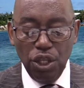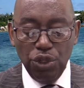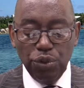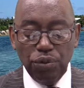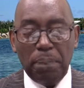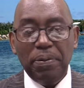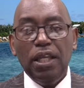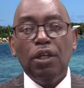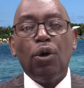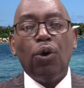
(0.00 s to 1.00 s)
you
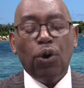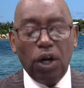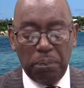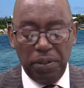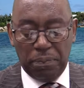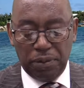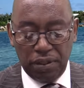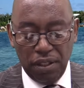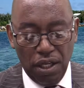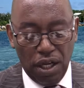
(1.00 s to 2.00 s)
repay all people